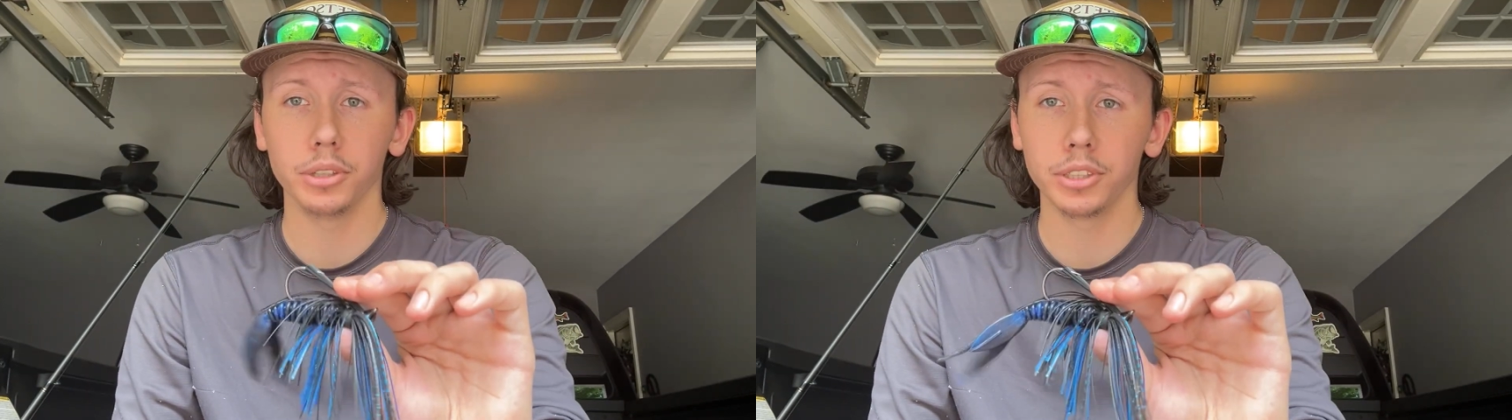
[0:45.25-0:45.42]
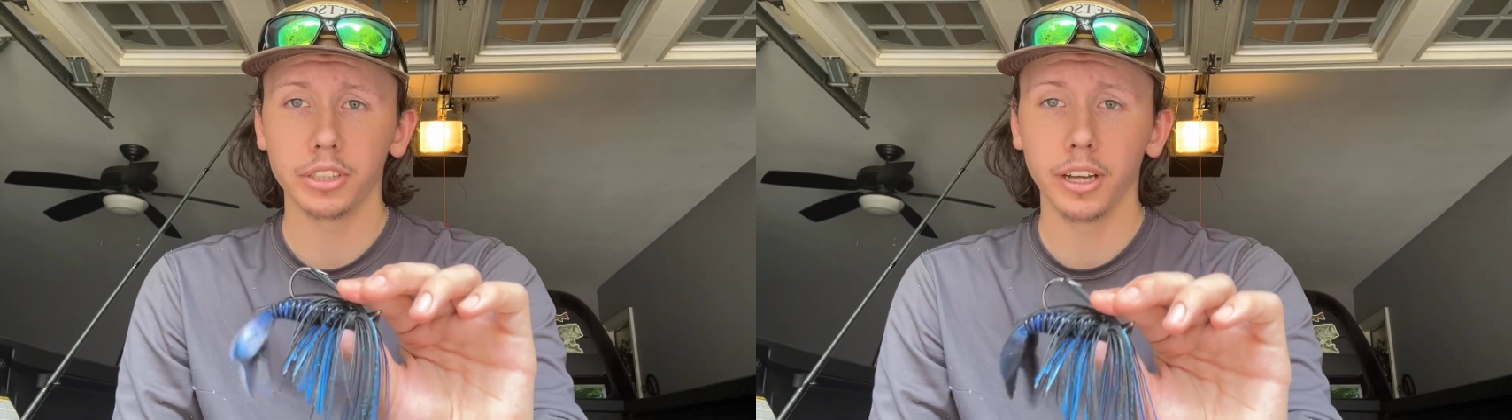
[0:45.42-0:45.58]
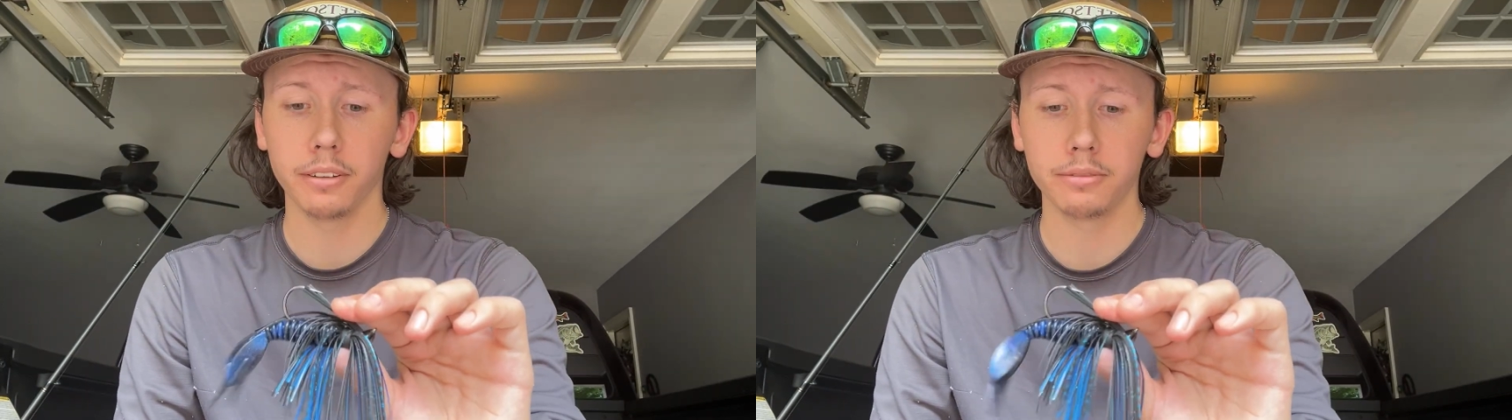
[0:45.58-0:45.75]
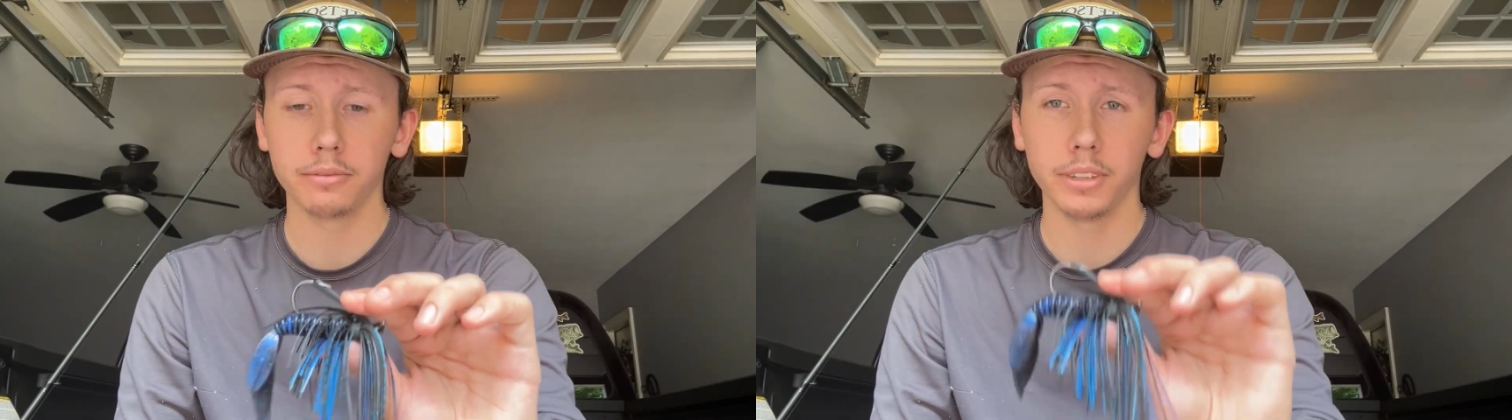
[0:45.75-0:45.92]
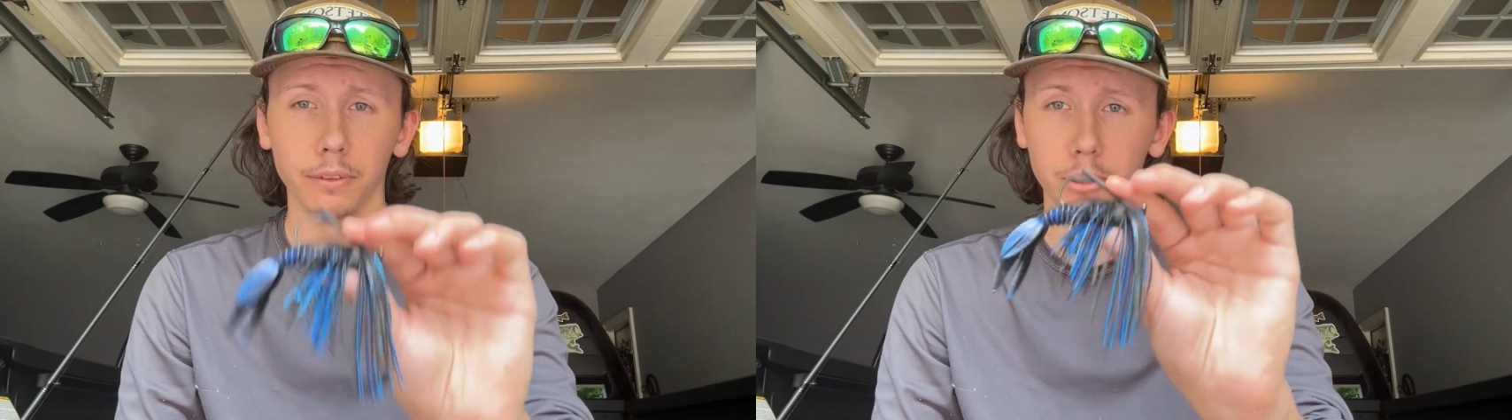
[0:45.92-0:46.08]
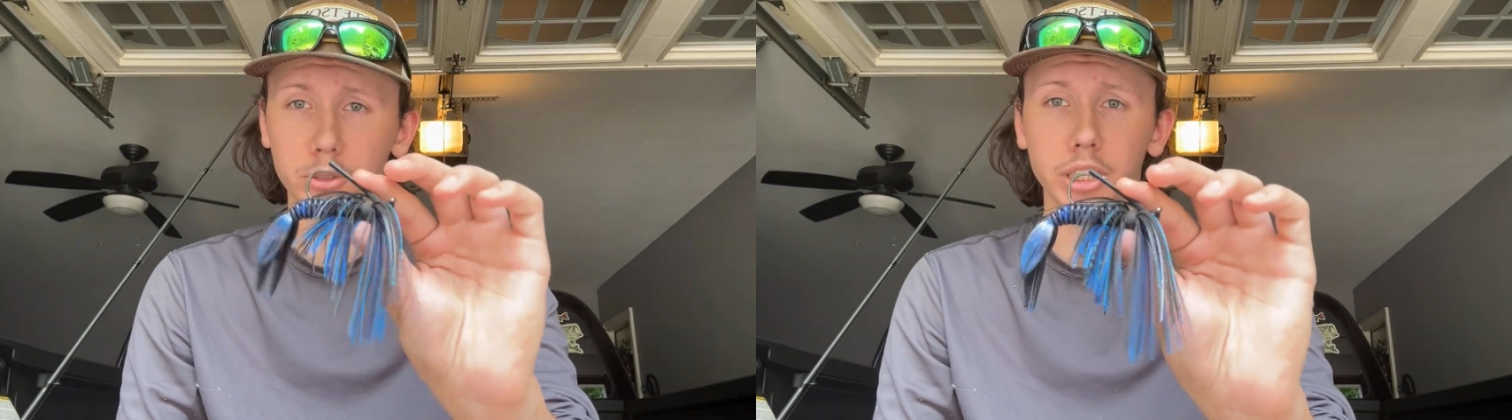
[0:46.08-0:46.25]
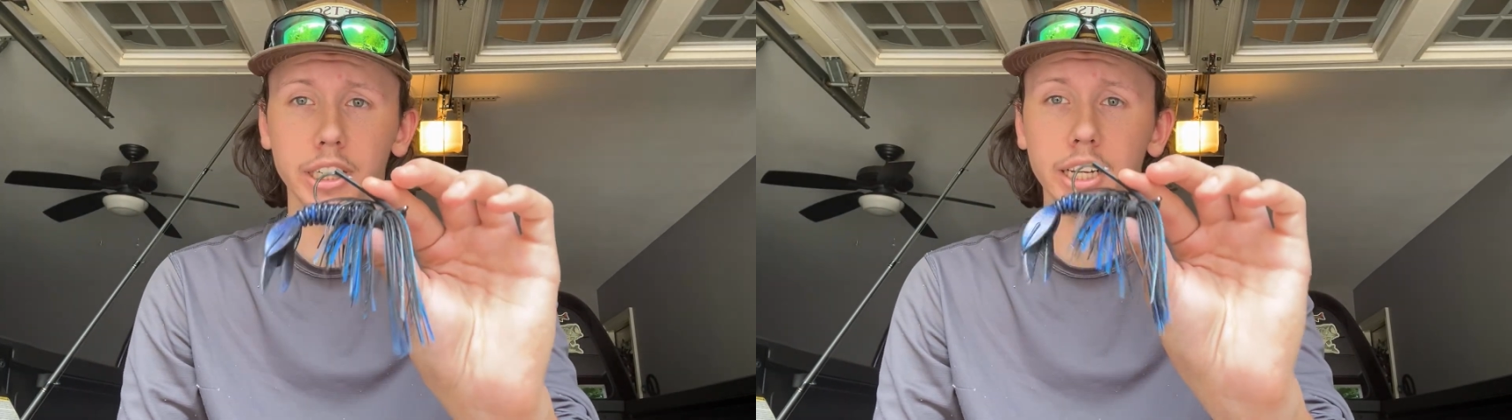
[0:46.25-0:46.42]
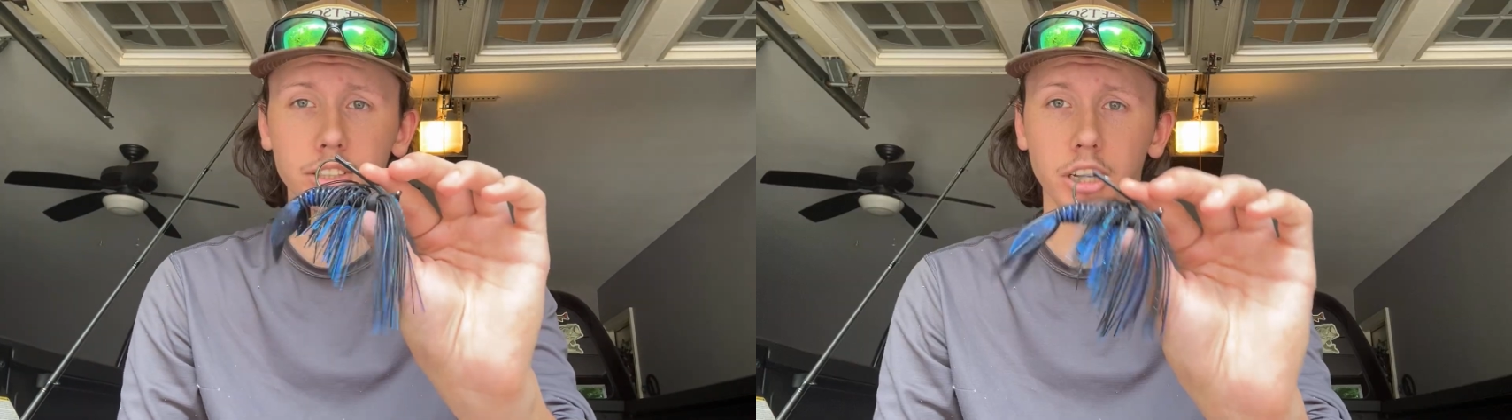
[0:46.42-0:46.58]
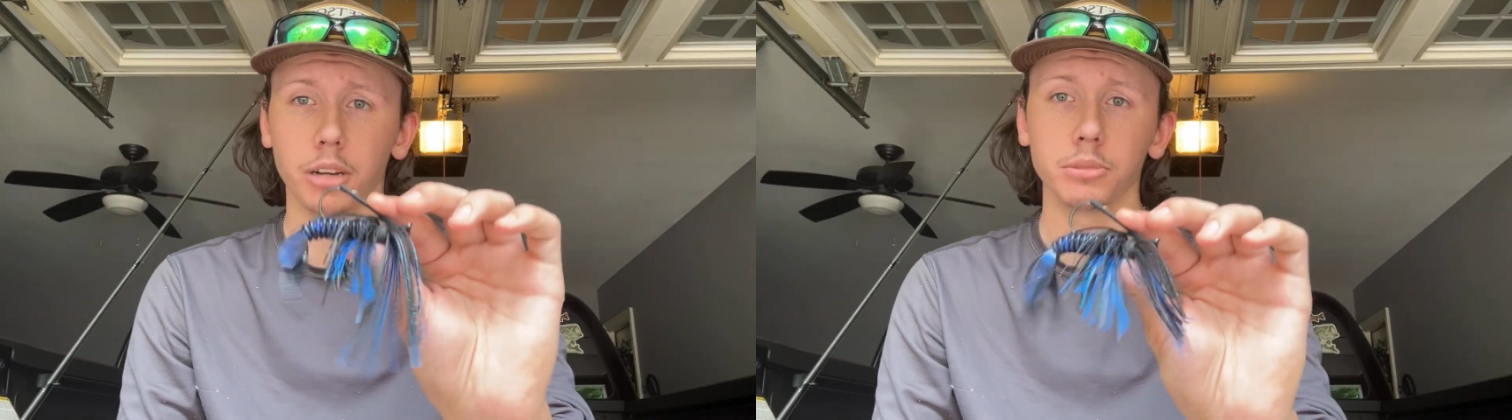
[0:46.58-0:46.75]
stiff if your jig
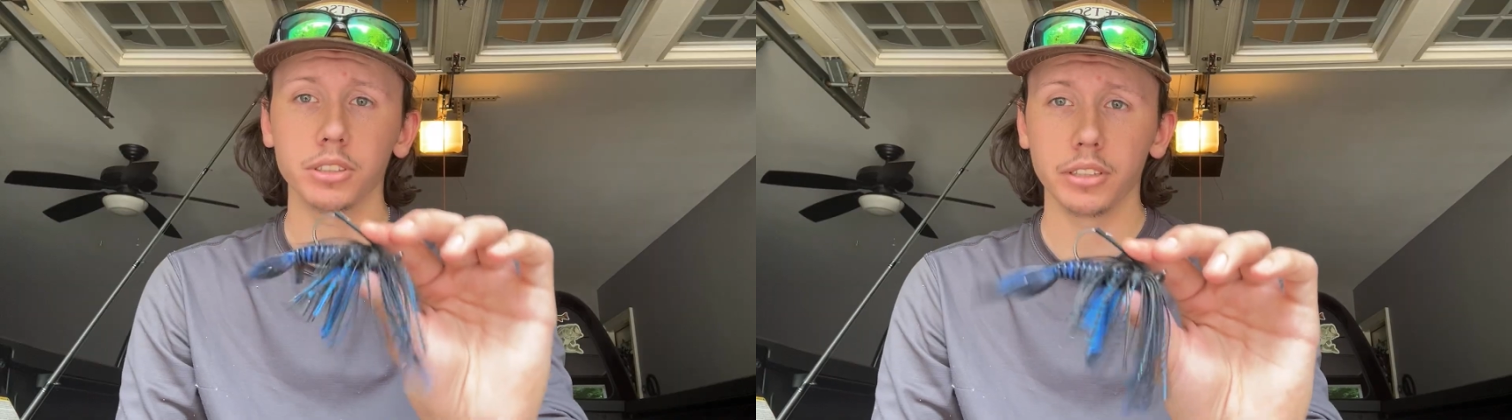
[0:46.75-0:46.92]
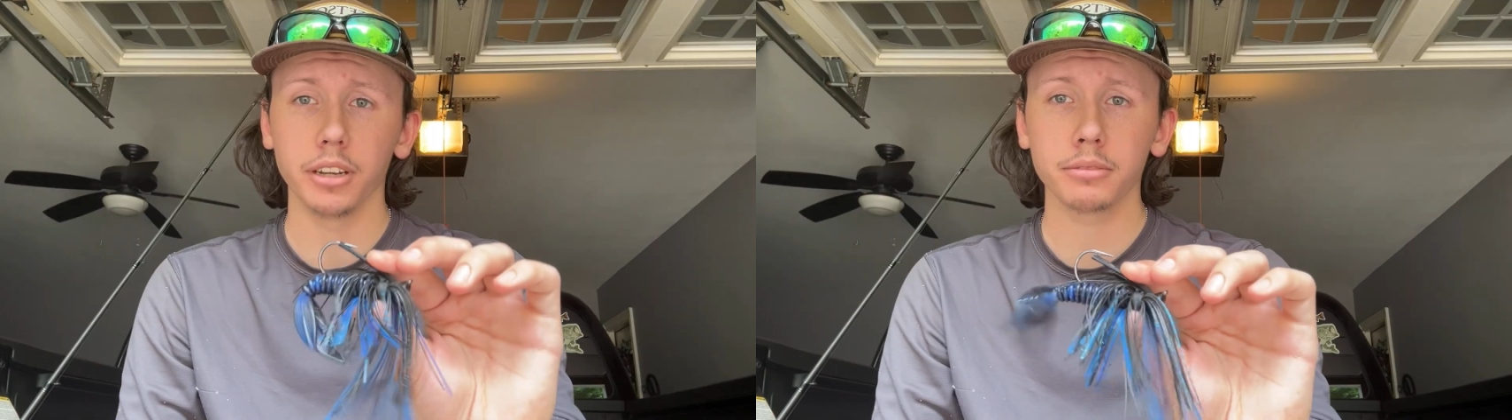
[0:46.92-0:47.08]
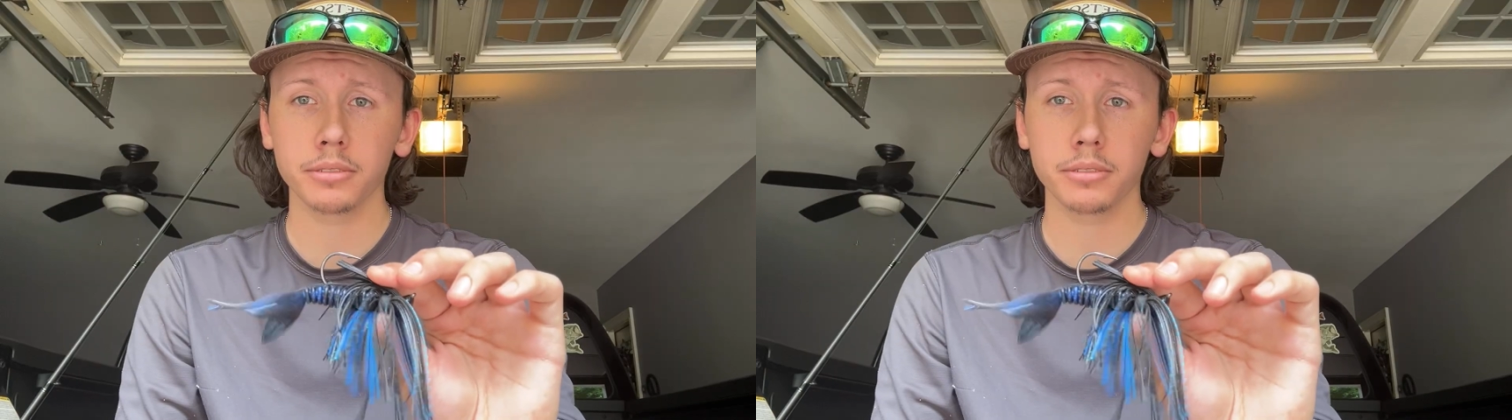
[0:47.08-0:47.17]
has come stiff.